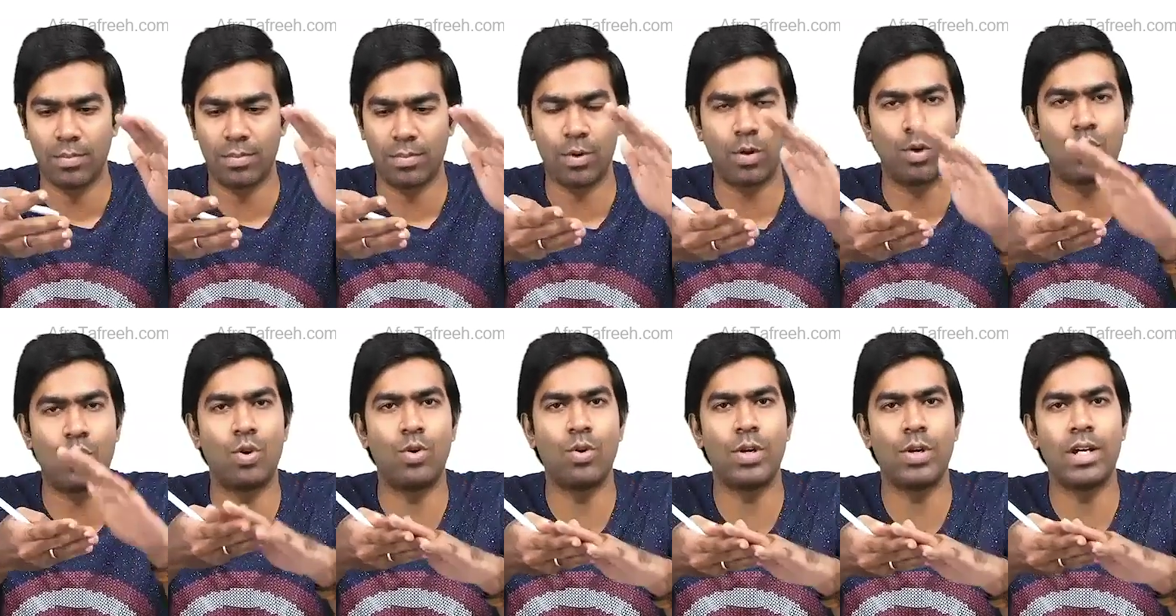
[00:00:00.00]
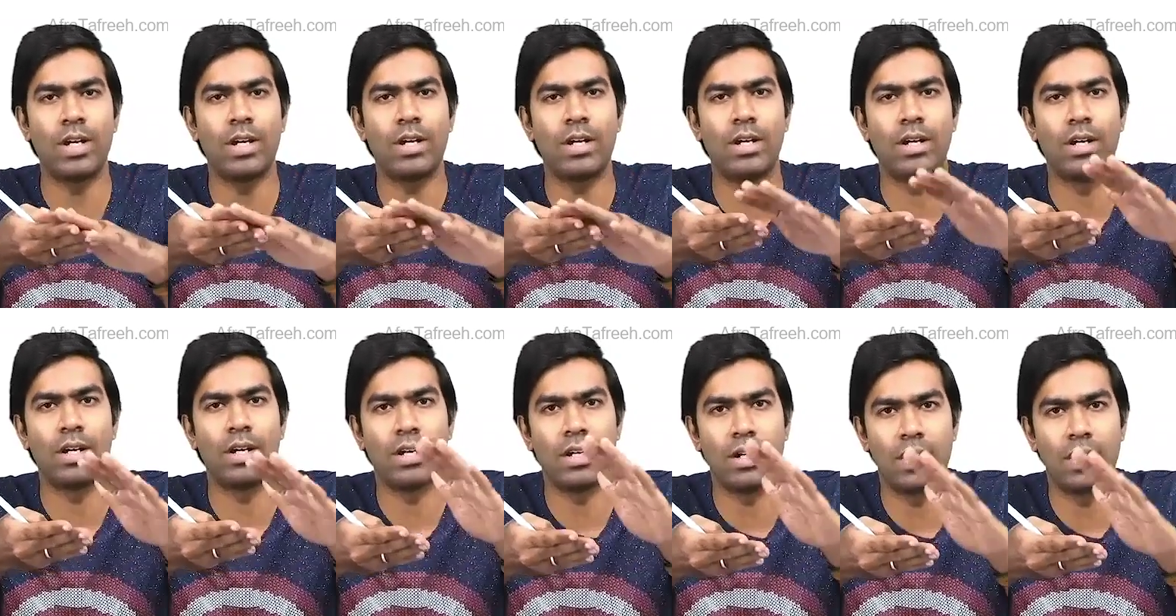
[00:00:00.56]
Protruding
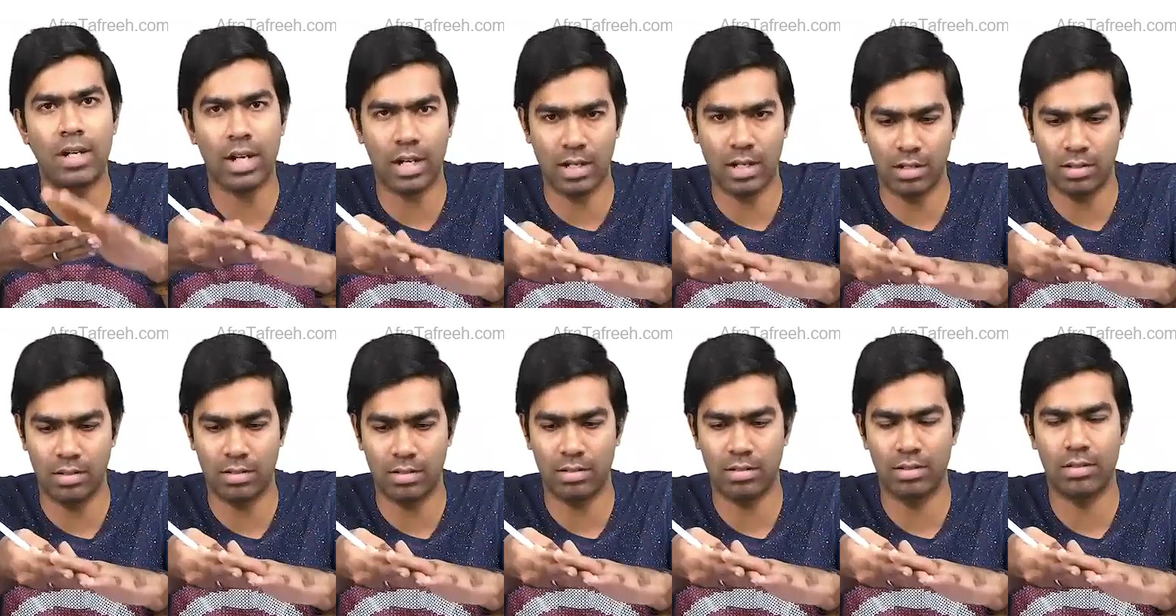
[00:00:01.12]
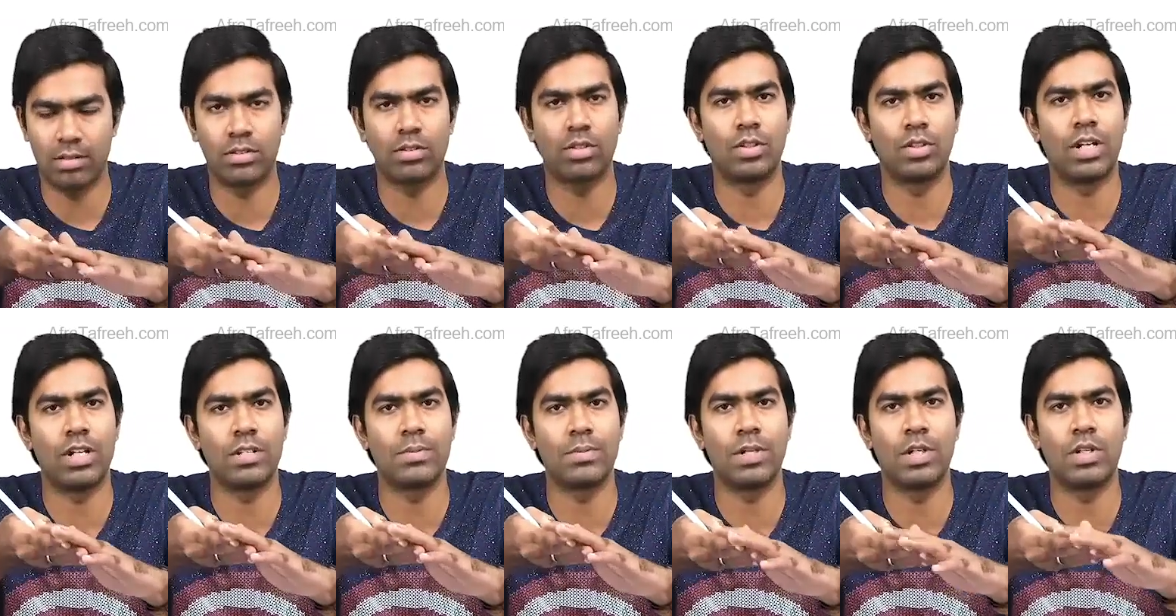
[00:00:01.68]
tongue. So
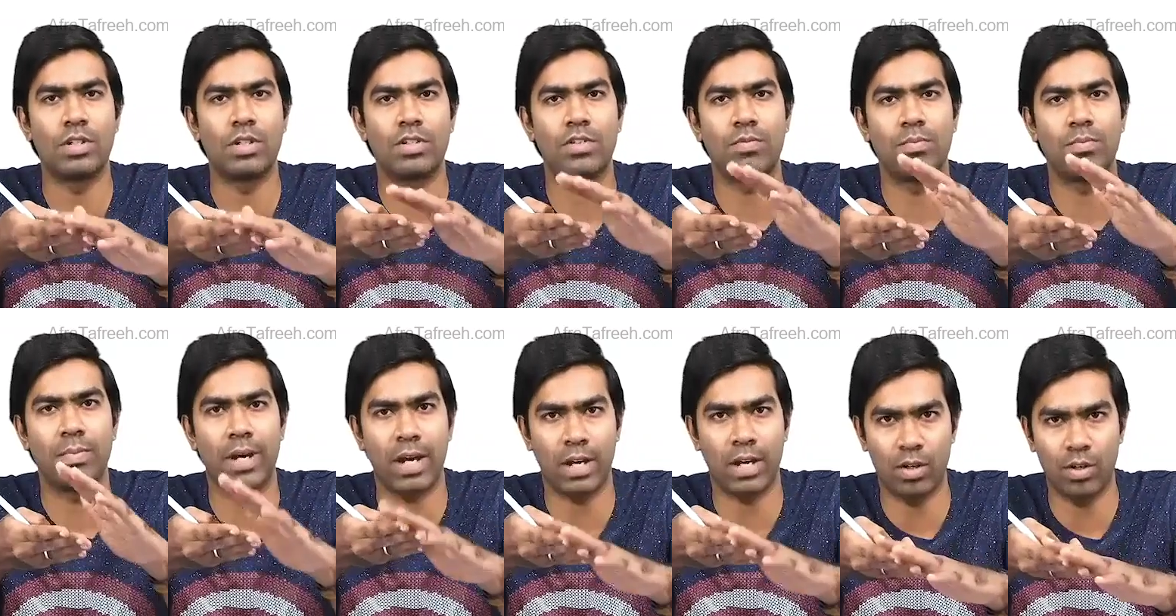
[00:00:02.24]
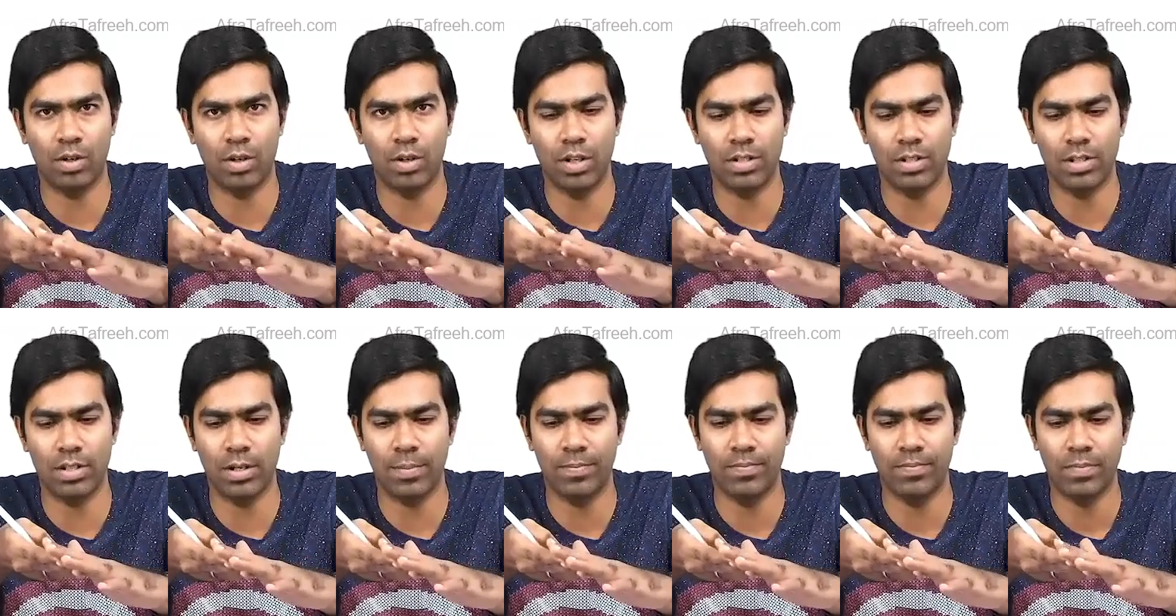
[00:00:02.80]
that is because of
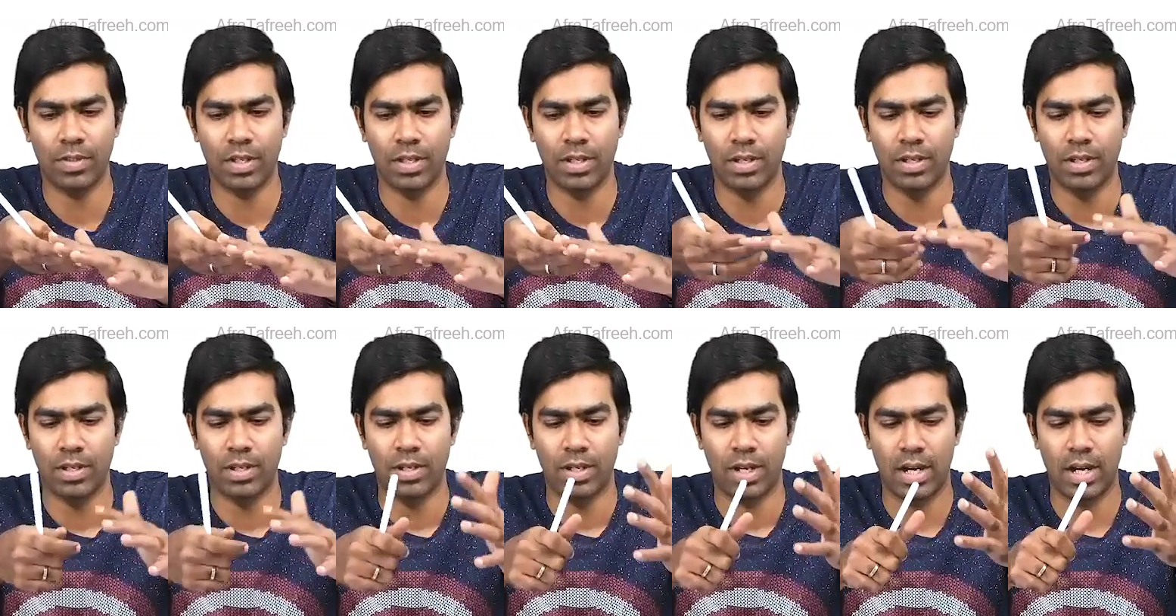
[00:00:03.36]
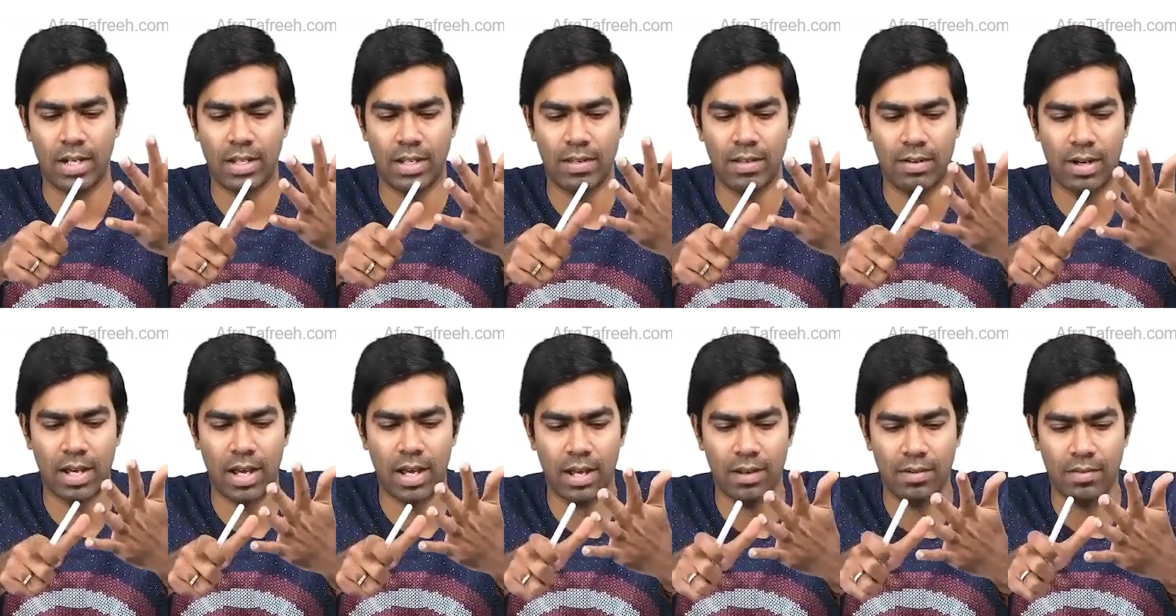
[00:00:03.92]
macroglosia, and they will
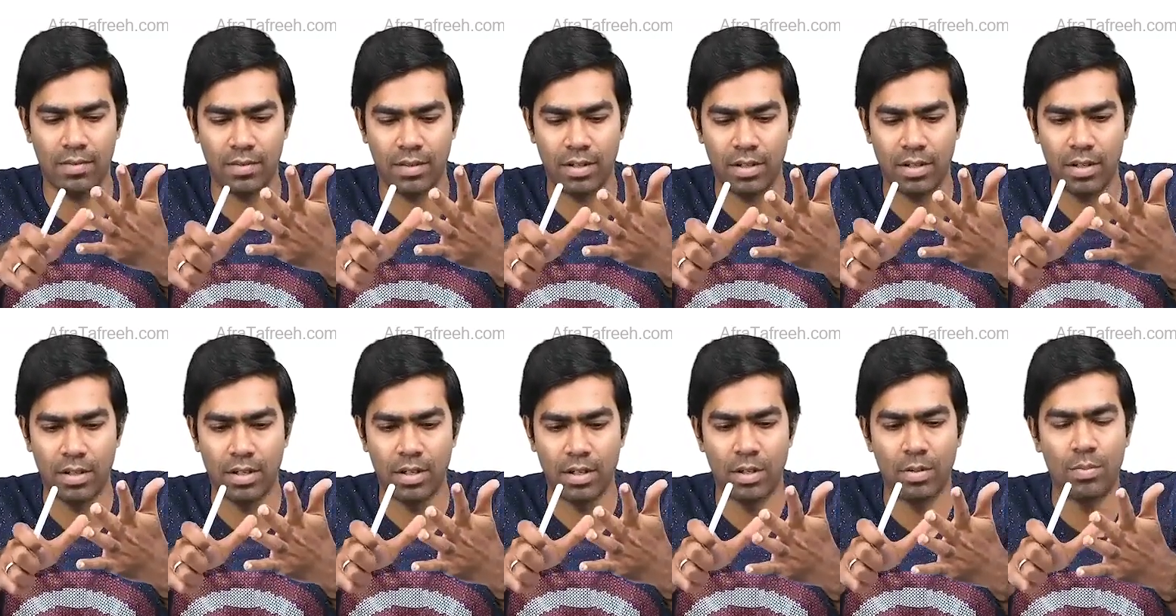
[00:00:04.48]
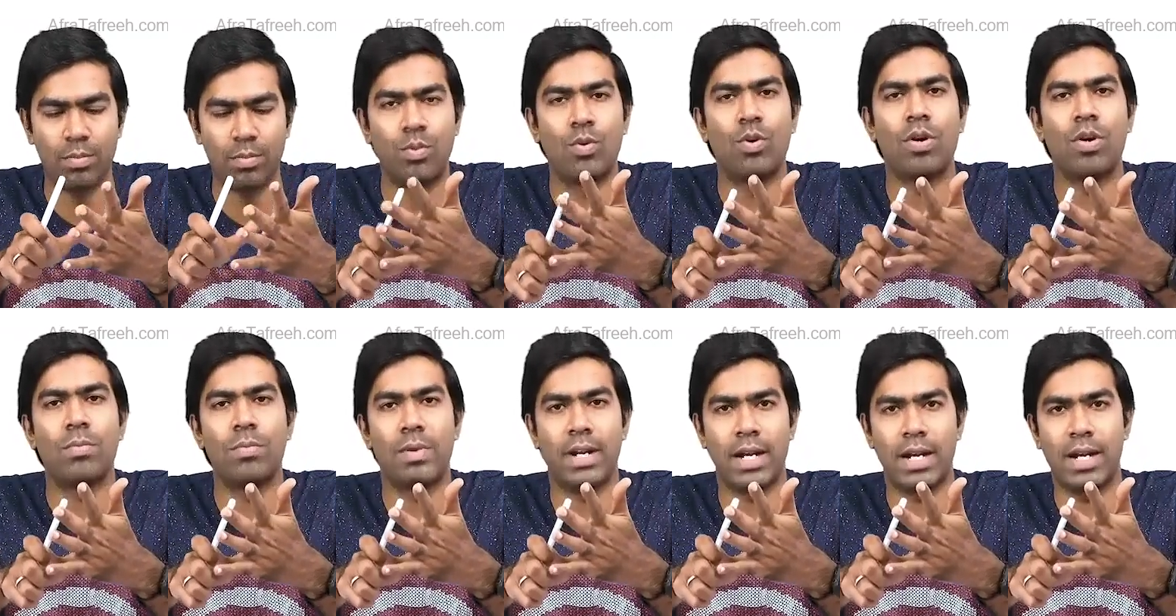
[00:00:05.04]
have poor
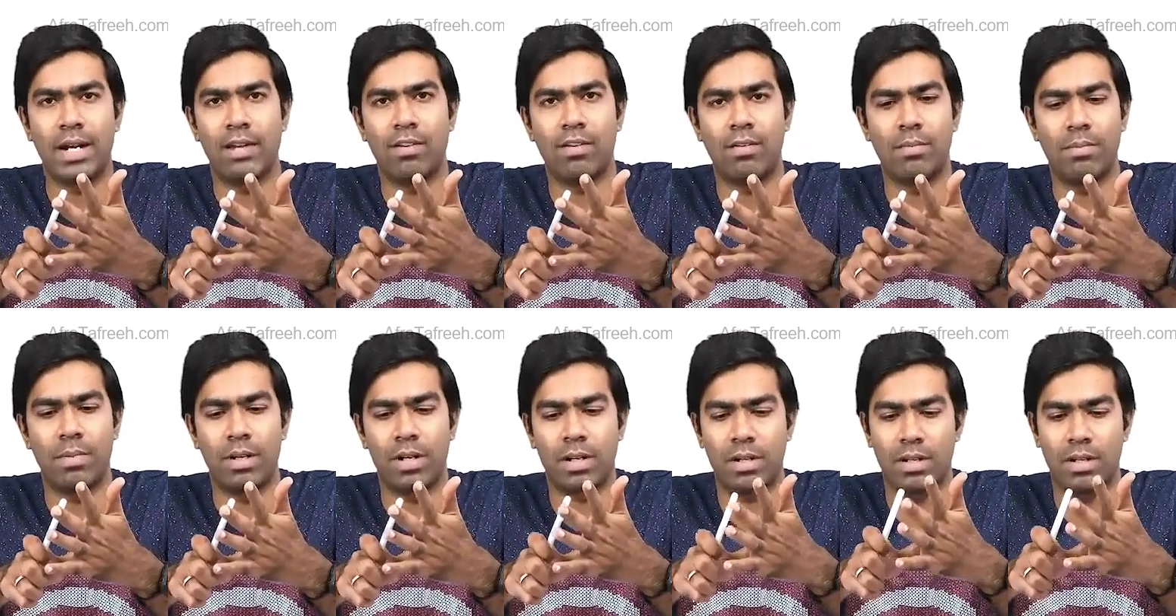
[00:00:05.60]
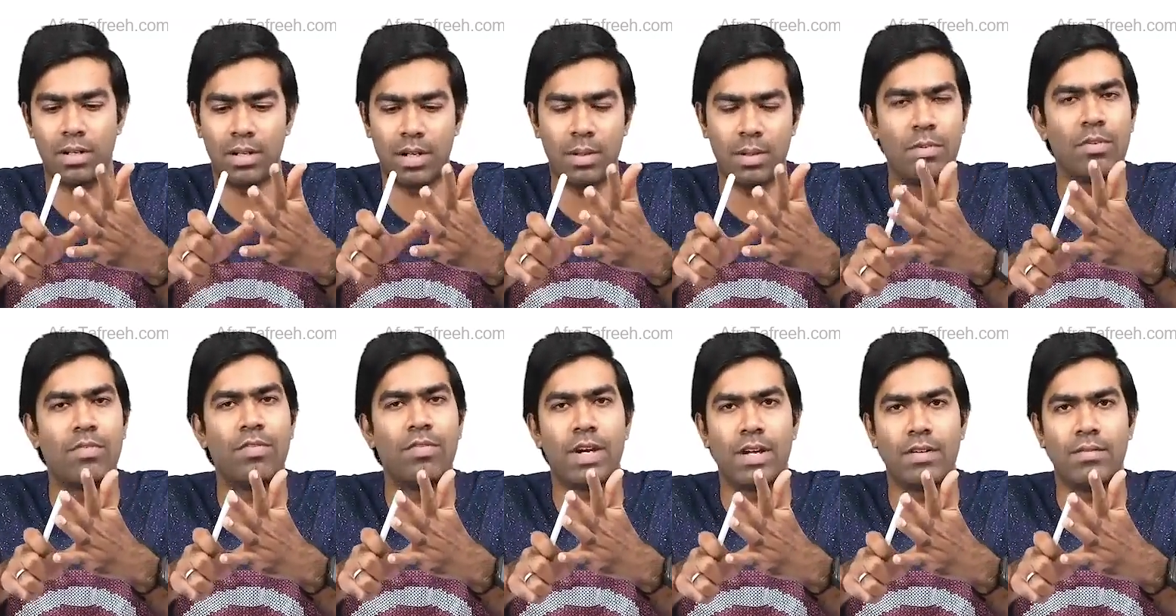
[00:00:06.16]
brain development, number
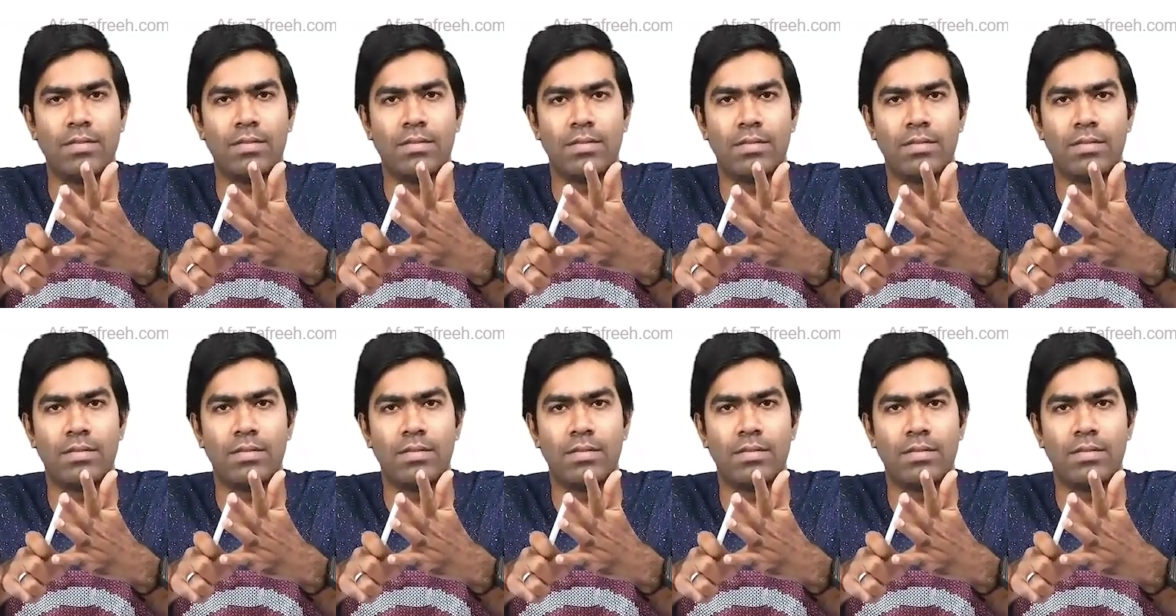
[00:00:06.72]
5.